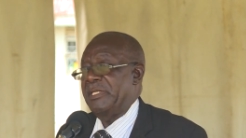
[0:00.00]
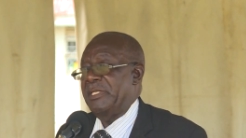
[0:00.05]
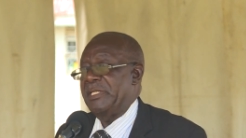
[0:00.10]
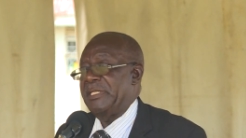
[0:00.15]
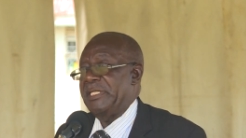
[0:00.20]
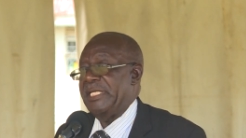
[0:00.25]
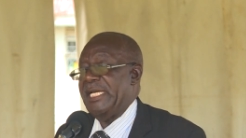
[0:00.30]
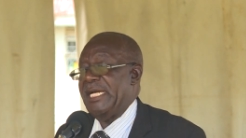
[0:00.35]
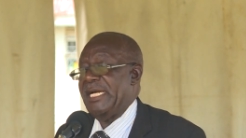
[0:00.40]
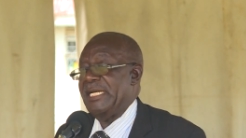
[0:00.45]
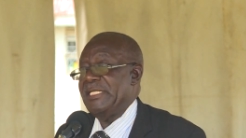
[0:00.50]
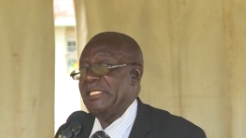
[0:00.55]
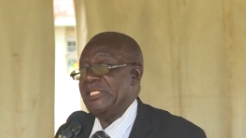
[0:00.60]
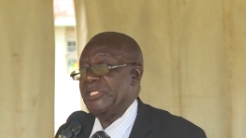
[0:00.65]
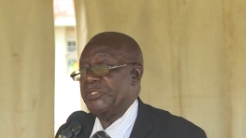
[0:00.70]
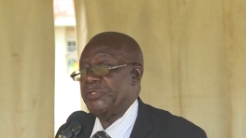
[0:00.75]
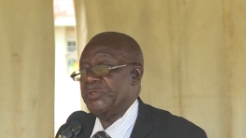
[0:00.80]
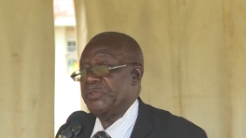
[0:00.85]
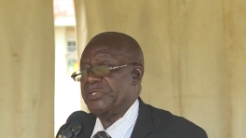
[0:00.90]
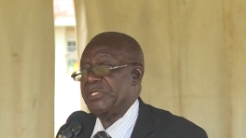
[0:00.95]
There are
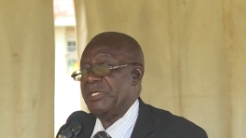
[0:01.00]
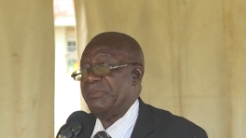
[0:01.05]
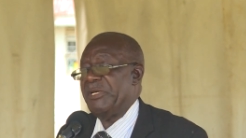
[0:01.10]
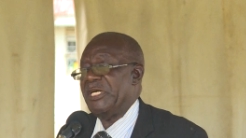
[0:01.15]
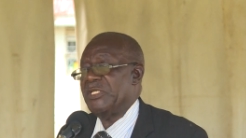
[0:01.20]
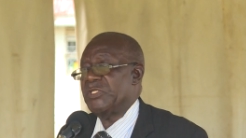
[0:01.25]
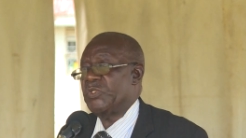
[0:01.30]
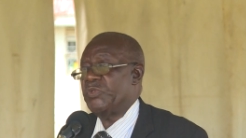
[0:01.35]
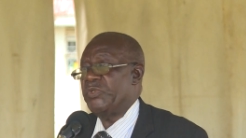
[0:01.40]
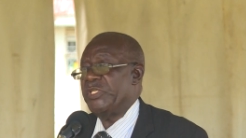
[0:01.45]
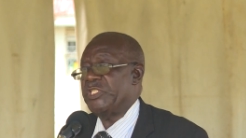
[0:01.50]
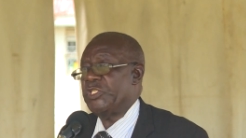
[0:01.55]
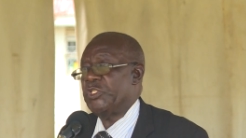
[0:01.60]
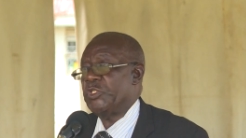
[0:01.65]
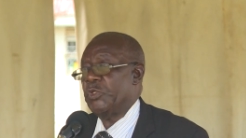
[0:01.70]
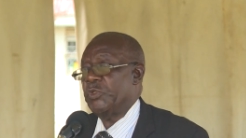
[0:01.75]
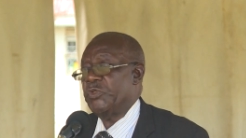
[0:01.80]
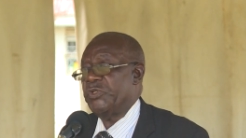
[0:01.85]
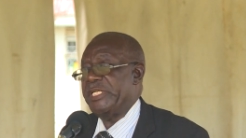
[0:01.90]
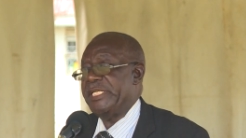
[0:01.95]
issues about street
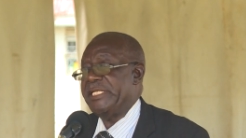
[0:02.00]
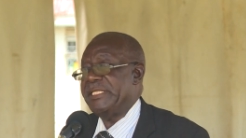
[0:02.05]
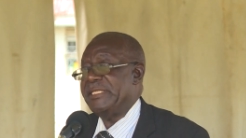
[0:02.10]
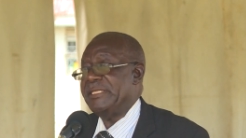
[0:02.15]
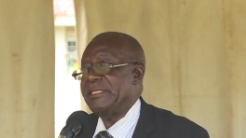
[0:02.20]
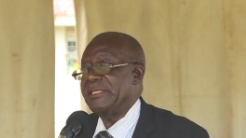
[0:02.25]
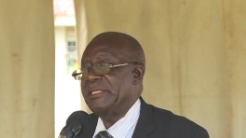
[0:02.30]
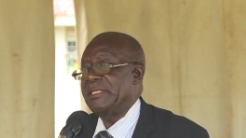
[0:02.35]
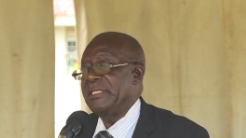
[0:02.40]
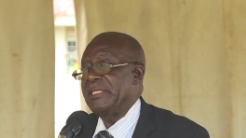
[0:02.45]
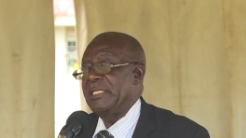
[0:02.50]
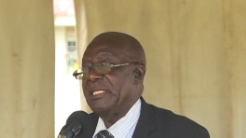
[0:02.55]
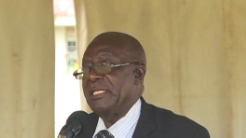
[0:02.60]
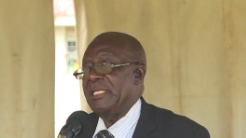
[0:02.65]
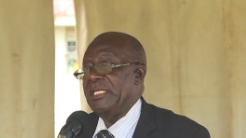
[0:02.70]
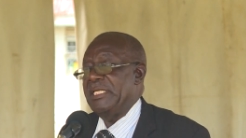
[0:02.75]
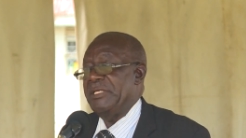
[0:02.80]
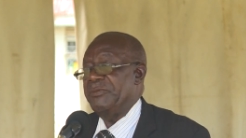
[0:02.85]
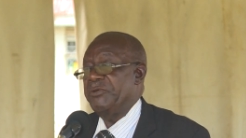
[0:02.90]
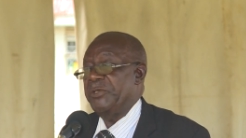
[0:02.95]
children.
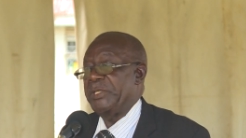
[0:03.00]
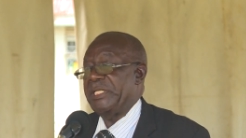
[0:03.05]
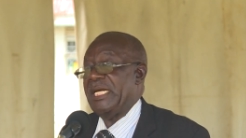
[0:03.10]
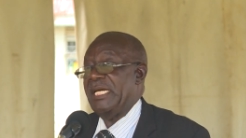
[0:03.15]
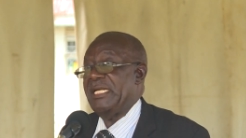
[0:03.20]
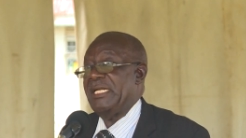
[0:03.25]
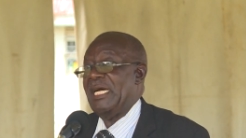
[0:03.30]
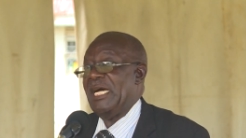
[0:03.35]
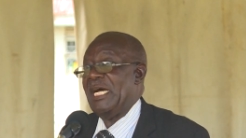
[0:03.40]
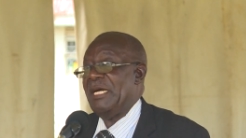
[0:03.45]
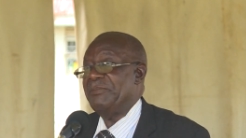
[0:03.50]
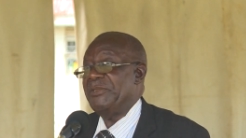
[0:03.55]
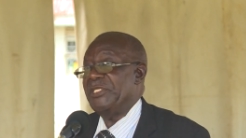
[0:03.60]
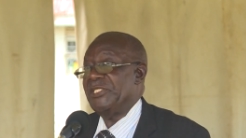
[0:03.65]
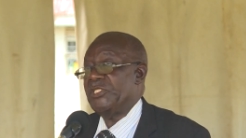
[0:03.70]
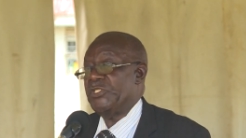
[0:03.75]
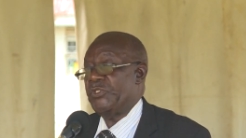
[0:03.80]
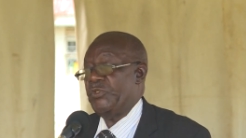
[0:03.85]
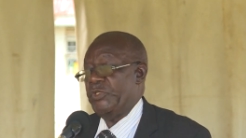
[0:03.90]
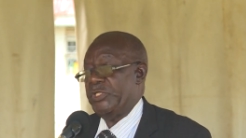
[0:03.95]
If we can have
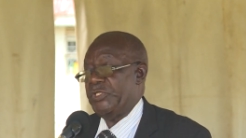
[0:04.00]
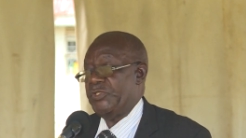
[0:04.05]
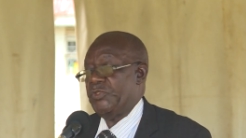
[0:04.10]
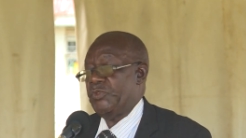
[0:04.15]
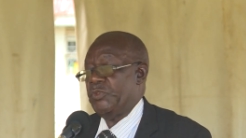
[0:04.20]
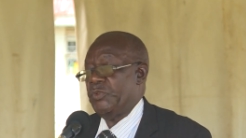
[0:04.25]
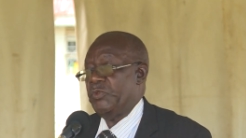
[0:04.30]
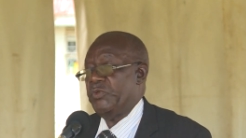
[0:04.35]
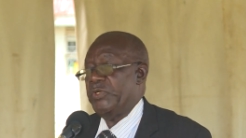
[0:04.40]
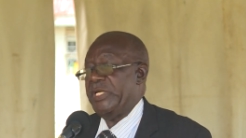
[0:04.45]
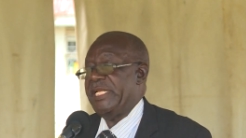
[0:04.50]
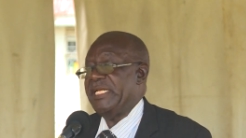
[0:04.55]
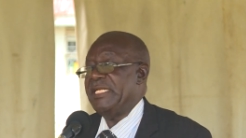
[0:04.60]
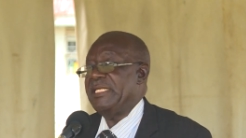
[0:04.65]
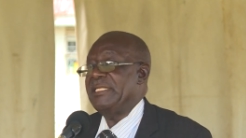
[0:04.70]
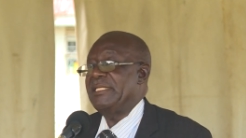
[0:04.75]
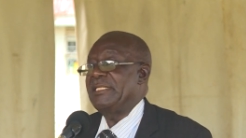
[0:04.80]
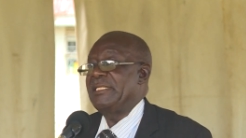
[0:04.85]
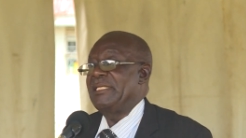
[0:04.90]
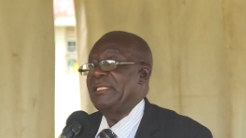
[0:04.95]
these street
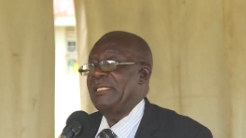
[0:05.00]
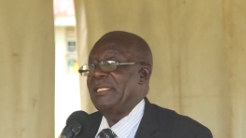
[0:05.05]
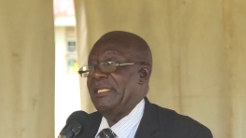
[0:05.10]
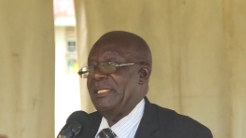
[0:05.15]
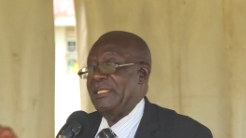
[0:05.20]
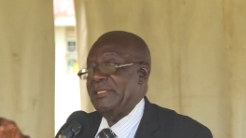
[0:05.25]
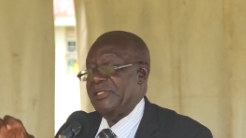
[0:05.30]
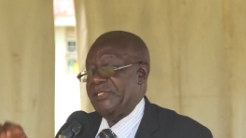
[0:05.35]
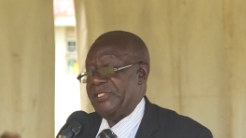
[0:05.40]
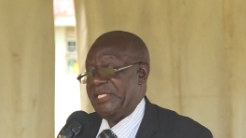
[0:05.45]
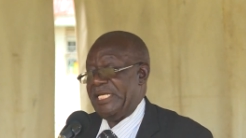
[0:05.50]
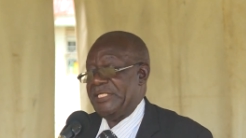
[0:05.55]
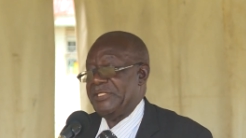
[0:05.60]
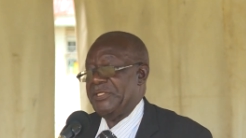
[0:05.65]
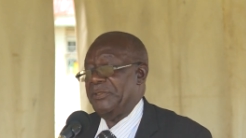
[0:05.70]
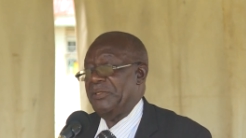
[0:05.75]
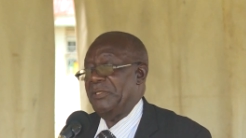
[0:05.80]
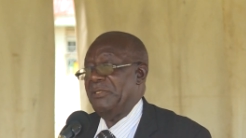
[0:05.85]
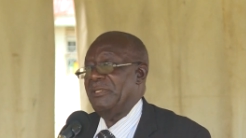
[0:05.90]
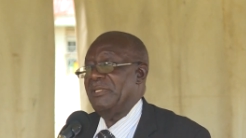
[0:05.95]
children
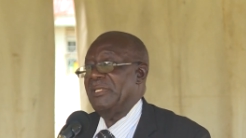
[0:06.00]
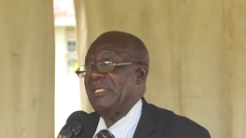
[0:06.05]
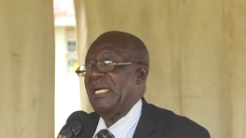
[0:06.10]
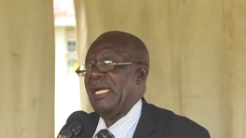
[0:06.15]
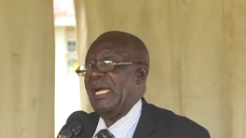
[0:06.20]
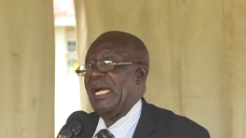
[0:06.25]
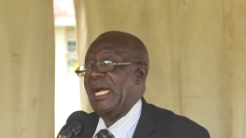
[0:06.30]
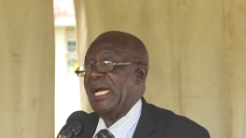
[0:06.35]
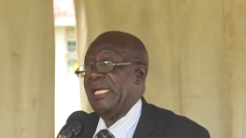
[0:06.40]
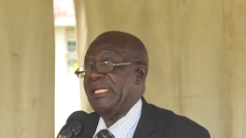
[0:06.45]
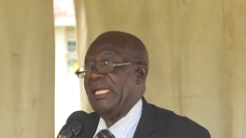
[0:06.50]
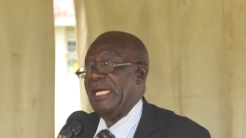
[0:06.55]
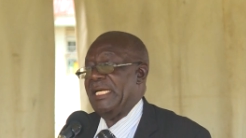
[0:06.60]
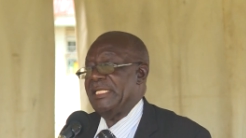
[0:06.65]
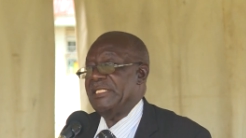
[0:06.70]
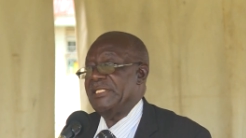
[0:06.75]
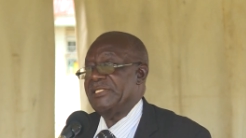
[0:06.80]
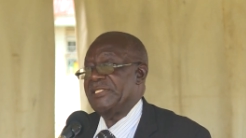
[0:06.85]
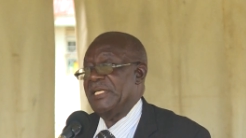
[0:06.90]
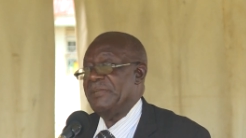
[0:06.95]
settled and
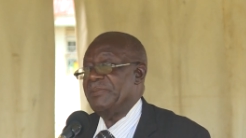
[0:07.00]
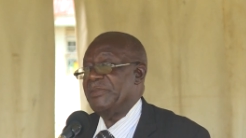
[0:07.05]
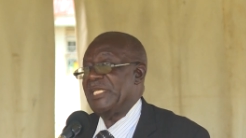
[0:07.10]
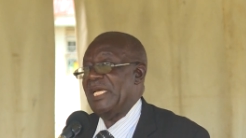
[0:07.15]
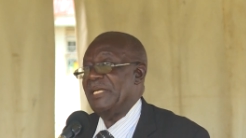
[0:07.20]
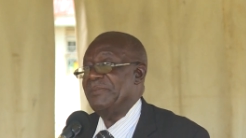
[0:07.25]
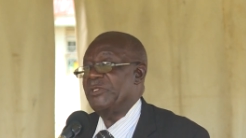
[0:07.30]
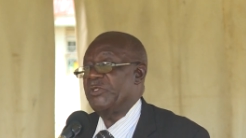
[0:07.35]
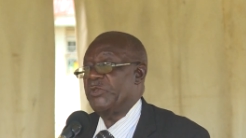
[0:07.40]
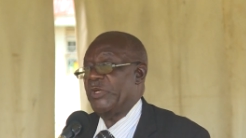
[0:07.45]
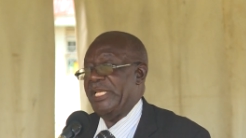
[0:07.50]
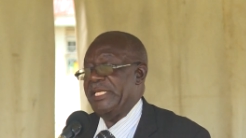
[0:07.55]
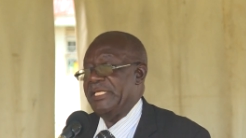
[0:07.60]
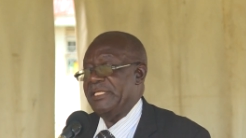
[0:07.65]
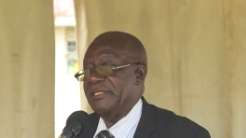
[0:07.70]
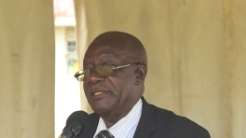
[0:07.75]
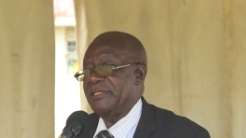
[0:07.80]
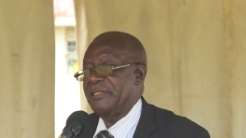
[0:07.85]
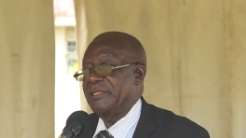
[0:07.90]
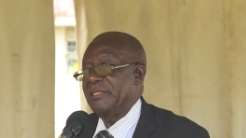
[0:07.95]
at the same time
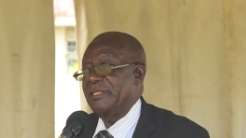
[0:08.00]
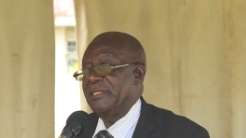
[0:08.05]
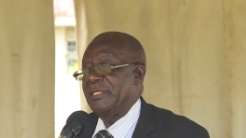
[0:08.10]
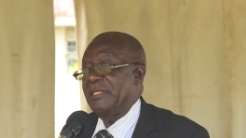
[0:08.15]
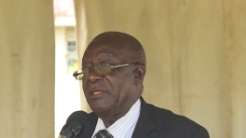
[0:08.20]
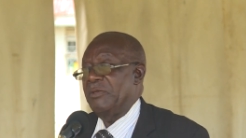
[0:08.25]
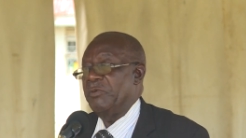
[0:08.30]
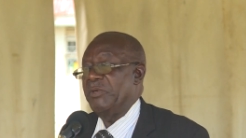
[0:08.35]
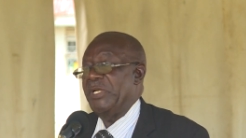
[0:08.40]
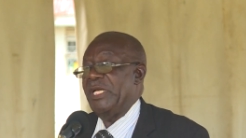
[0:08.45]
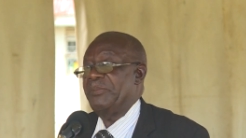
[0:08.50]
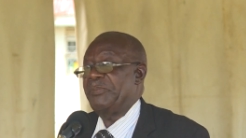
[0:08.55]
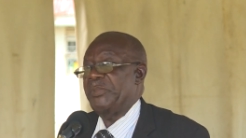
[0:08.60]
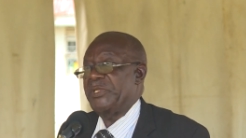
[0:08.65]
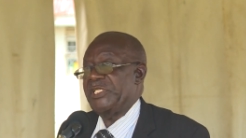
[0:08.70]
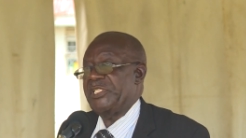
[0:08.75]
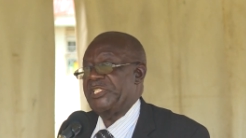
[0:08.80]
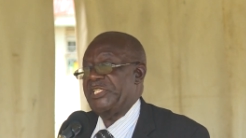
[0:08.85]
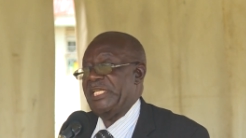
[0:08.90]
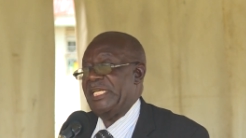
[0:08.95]
trained, we
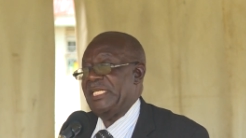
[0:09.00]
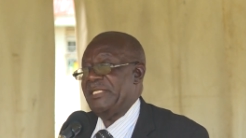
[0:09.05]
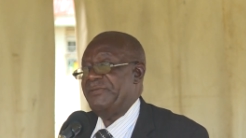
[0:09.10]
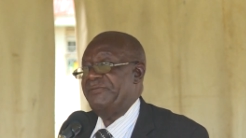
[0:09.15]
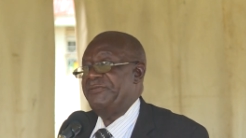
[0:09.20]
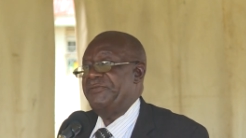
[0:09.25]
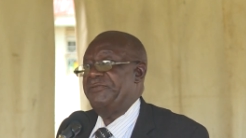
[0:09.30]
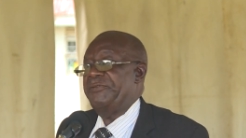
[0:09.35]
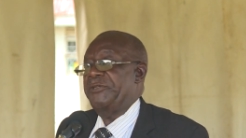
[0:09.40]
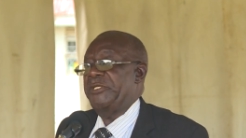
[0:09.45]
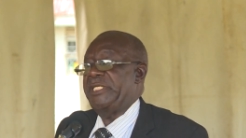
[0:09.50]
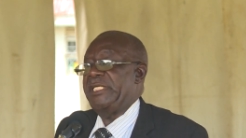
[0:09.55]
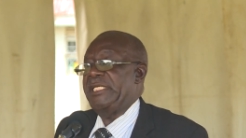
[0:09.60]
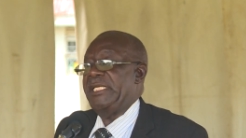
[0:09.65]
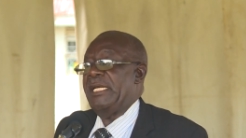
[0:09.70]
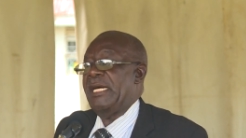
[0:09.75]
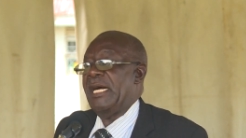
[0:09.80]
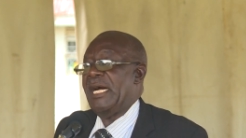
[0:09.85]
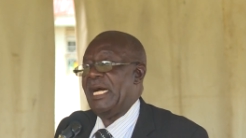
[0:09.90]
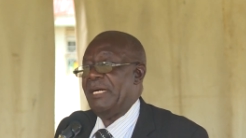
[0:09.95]
appreciate for the
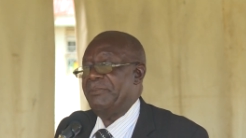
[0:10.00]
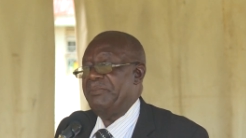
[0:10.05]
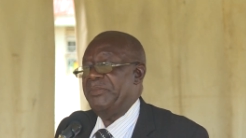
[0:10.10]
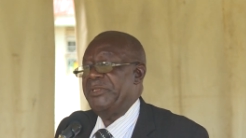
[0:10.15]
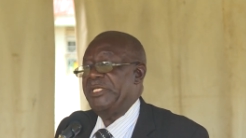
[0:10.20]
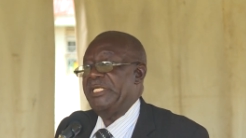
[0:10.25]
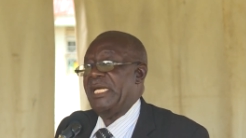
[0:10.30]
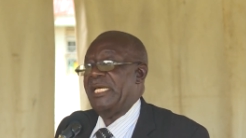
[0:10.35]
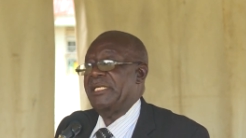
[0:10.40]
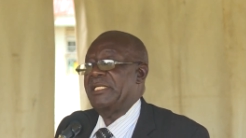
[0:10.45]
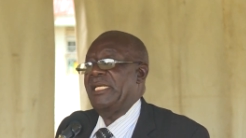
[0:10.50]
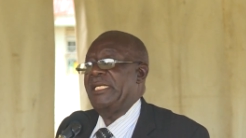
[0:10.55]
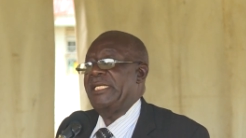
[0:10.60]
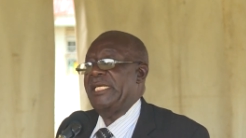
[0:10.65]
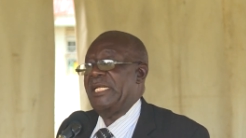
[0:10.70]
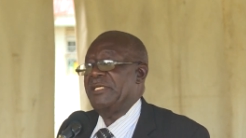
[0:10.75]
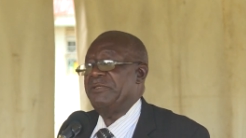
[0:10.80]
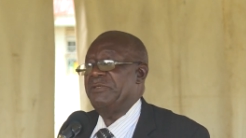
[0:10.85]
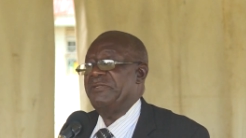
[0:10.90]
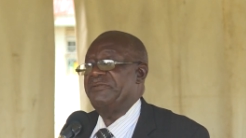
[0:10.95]
hub at
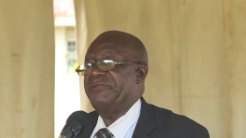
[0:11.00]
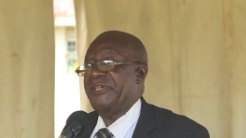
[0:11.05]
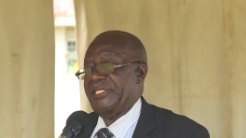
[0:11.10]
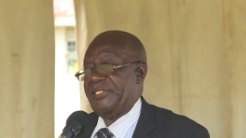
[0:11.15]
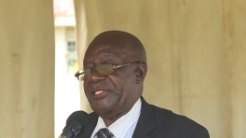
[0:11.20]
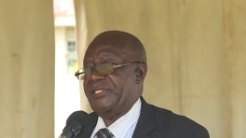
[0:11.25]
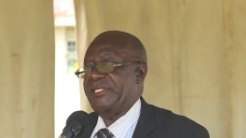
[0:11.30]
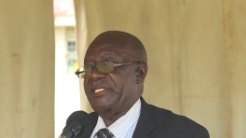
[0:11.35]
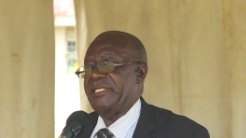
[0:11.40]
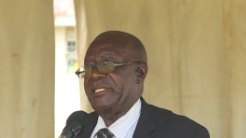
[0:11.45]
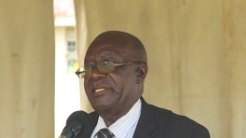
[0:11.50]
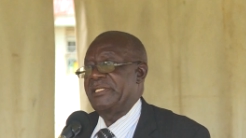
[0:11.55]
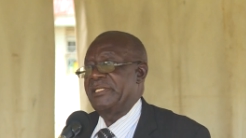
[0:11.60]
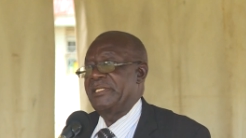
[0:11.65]
Lira University.